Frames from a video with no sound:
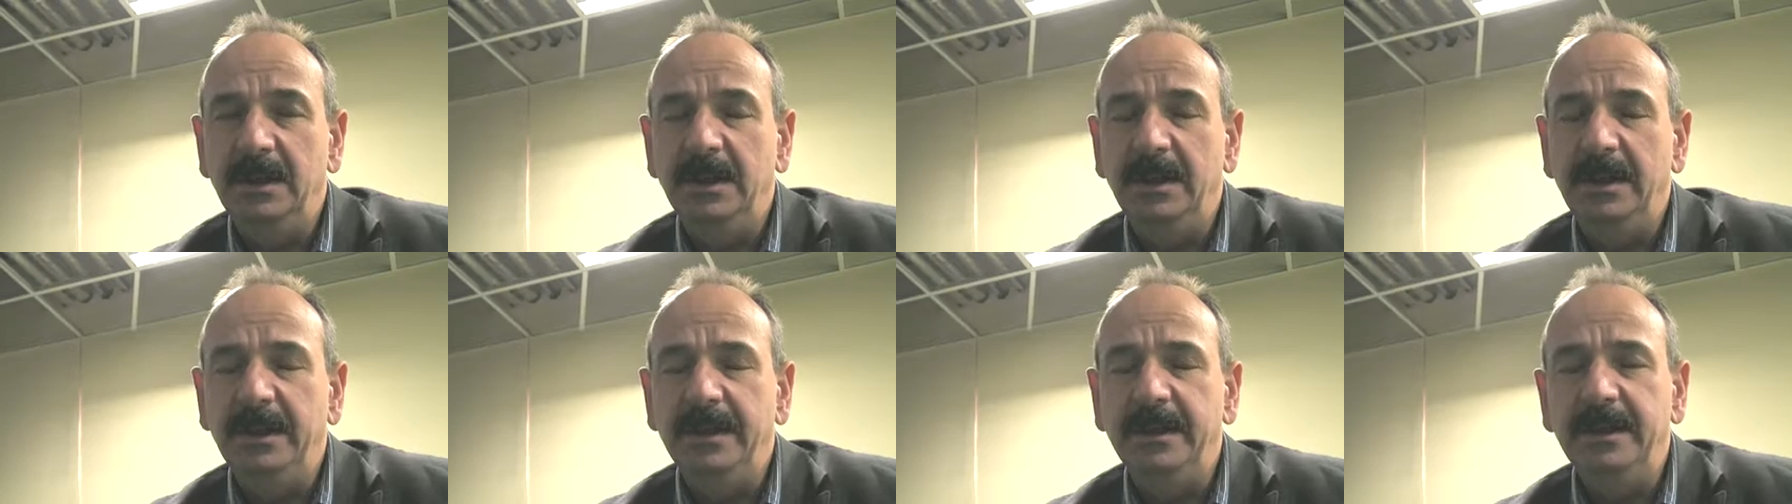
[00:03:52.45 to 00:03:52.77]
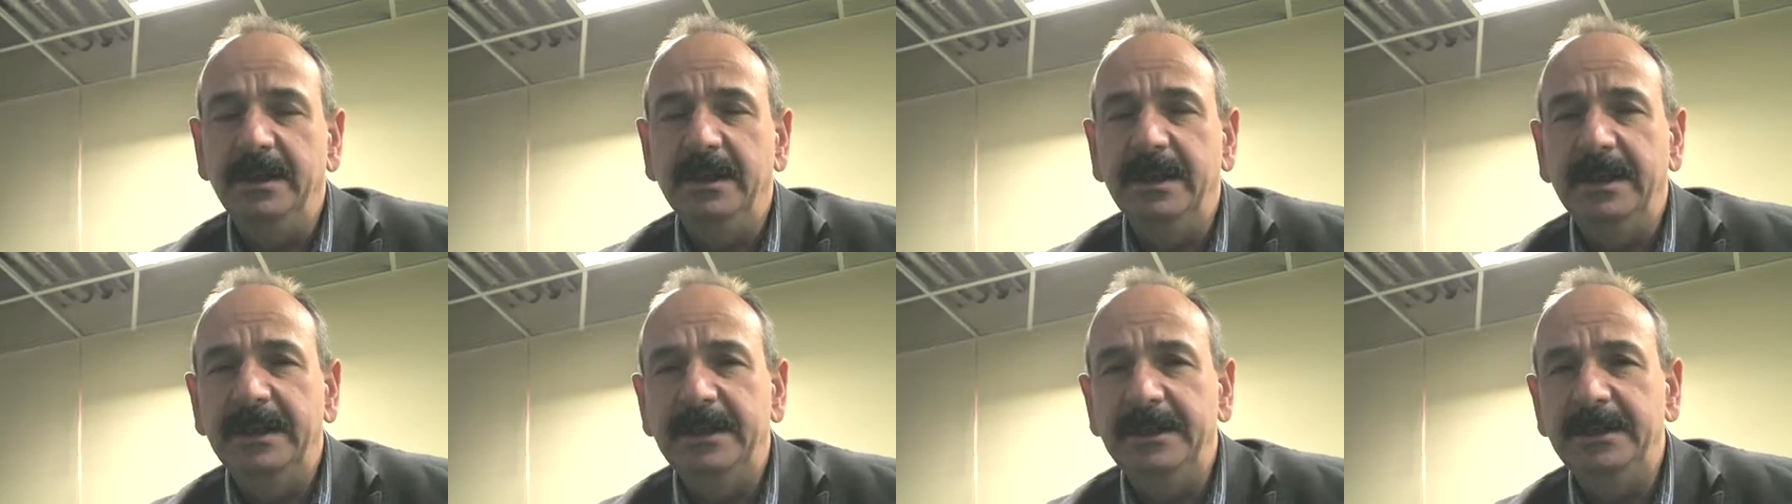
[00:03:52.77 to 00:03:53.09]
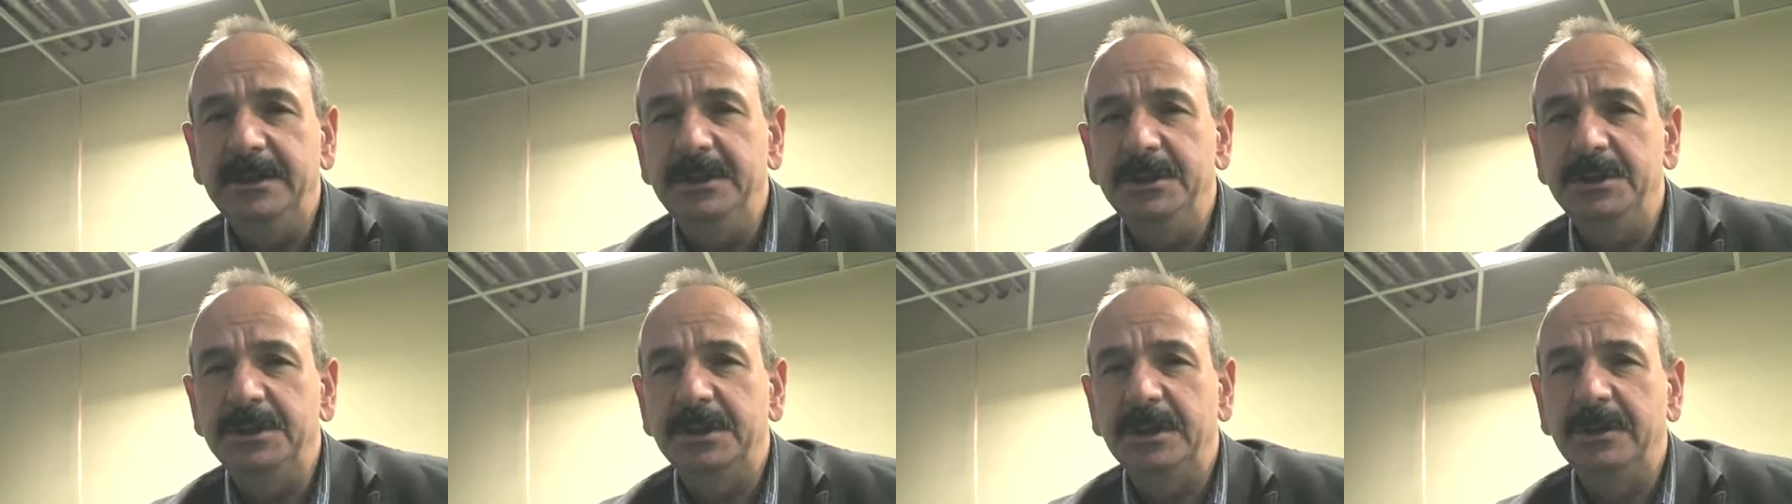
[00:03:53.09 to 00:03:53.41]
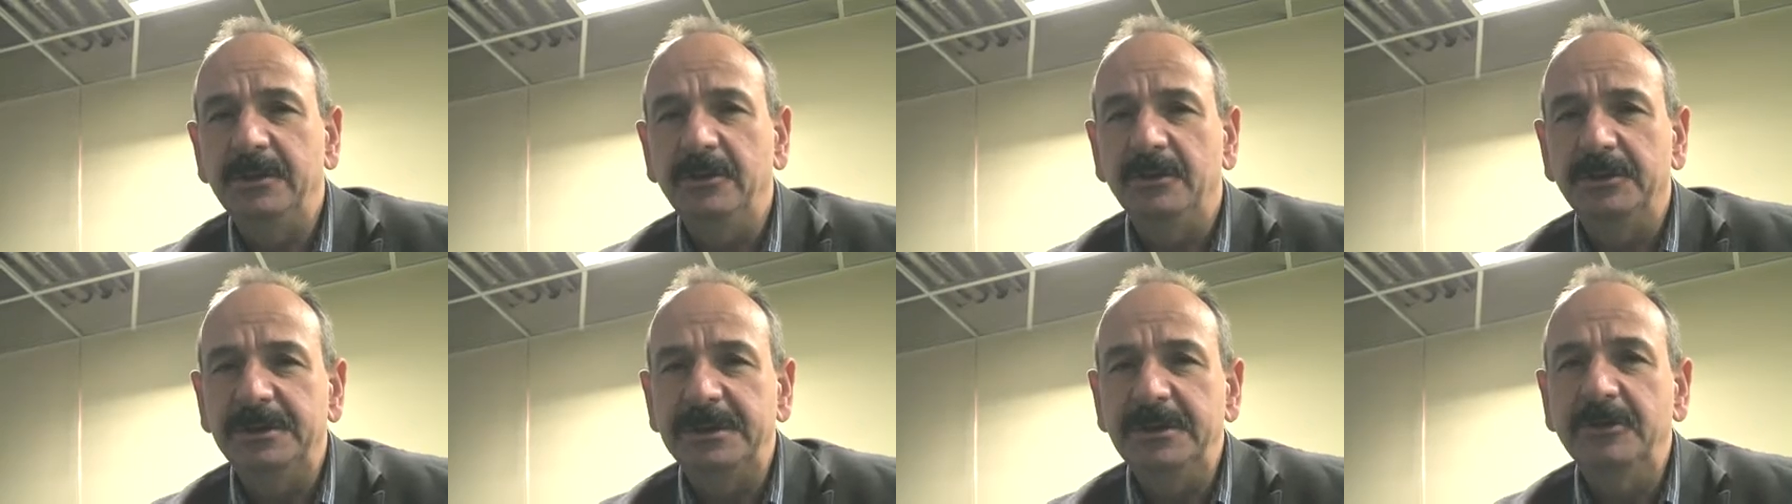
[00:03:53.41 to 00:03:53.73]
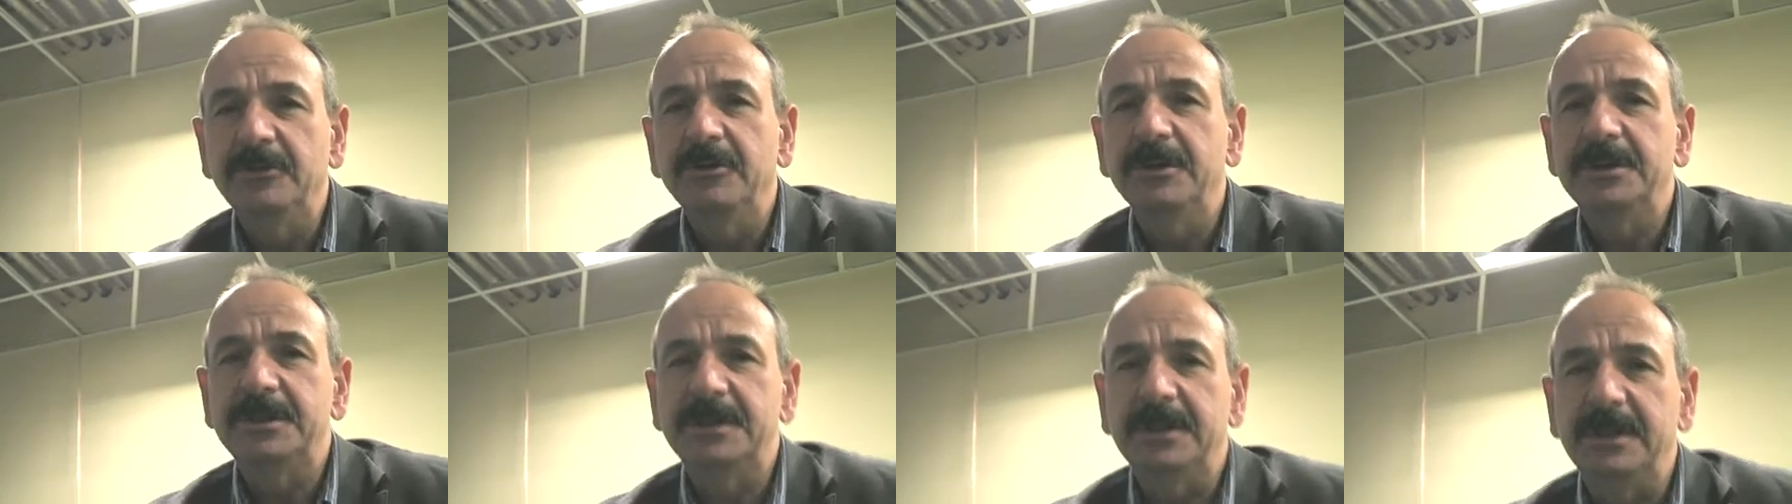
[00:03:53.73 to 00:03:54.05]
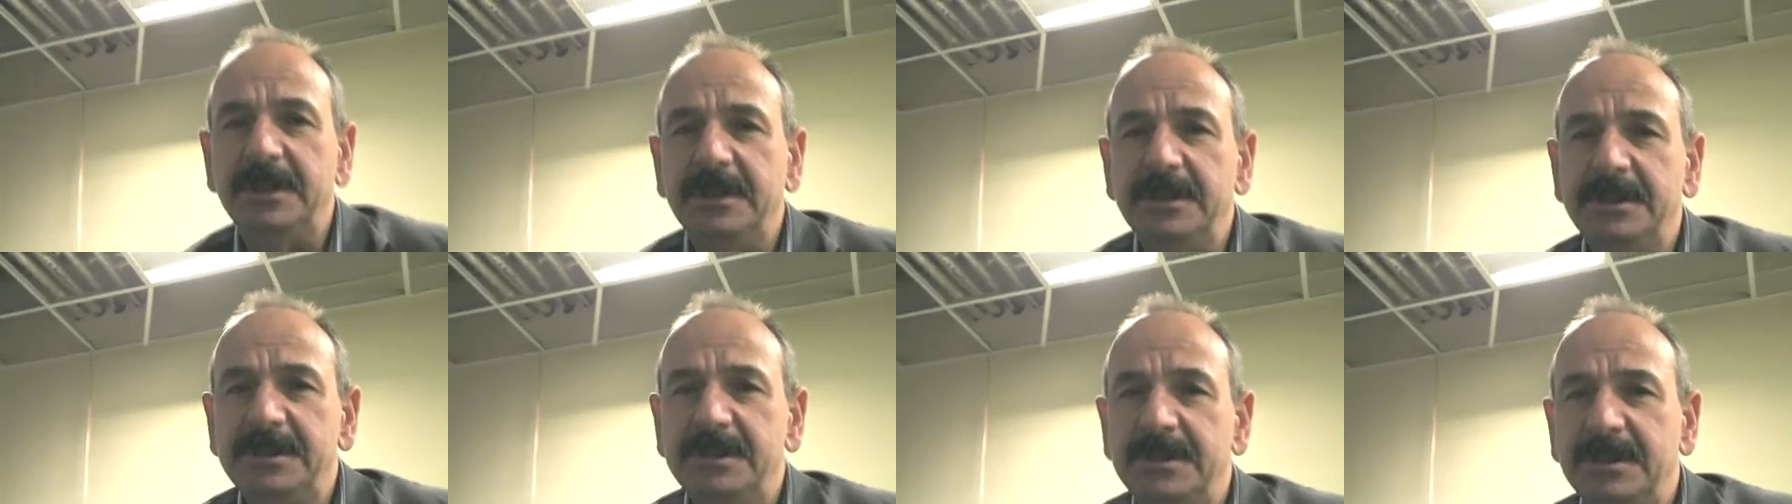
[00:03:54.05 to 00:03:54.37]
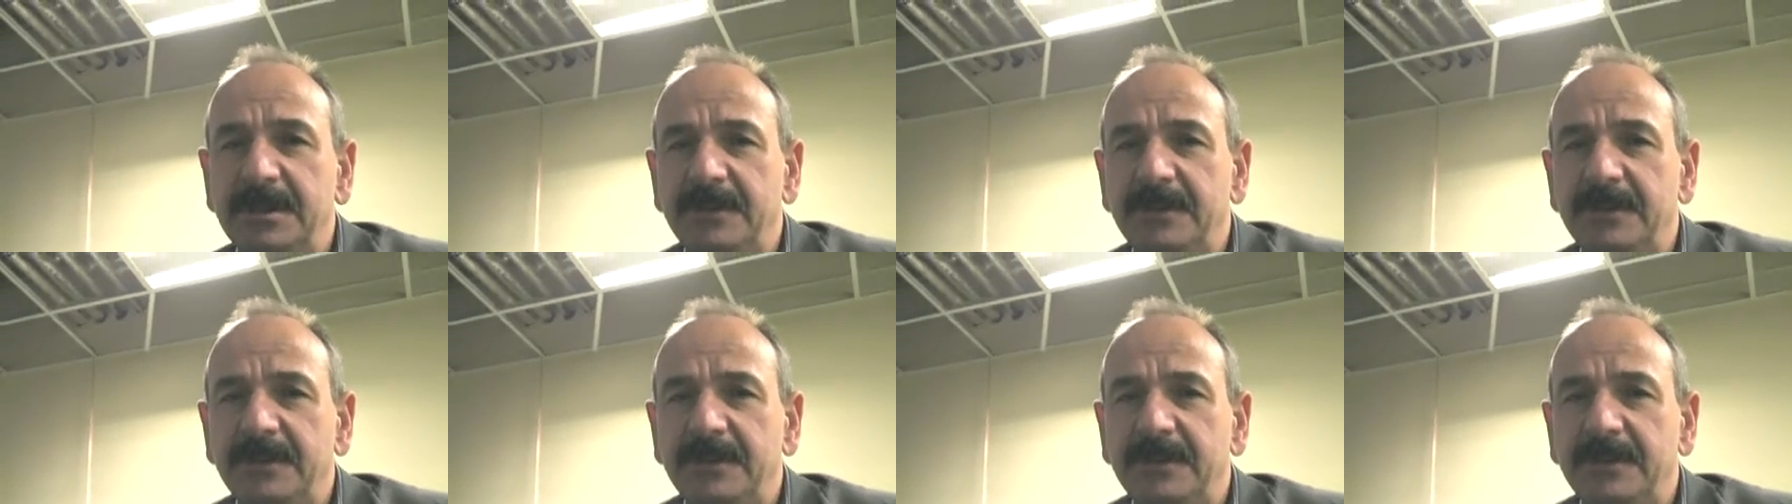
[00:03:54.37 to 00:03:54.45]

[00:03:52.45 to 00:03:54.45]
engage and not irritate.